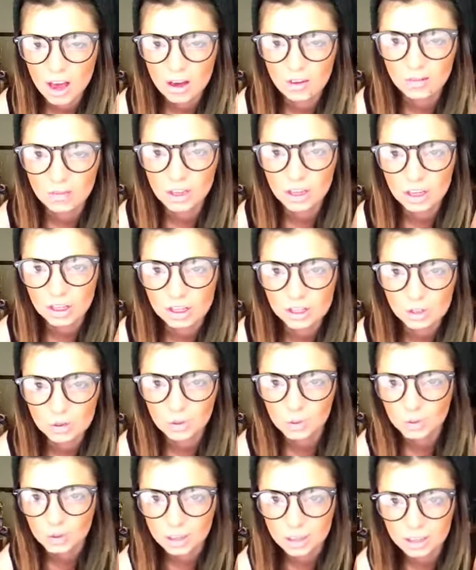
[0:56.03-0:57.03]
of the
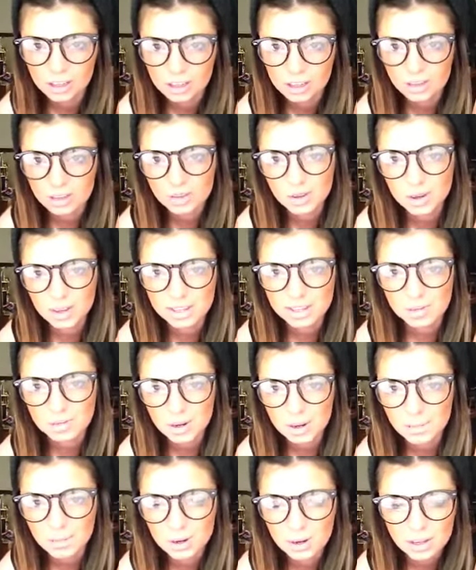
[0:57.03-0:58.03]
school year, so like
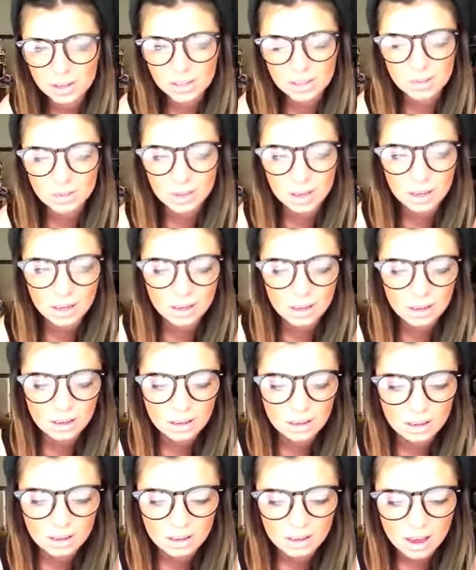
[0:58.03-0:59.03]
September or something,
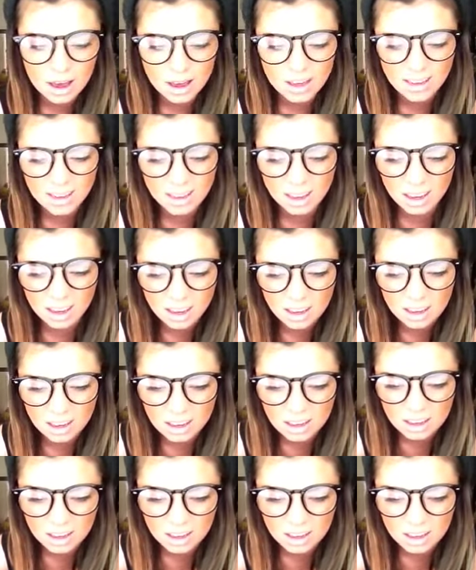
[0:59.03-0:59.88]
I think.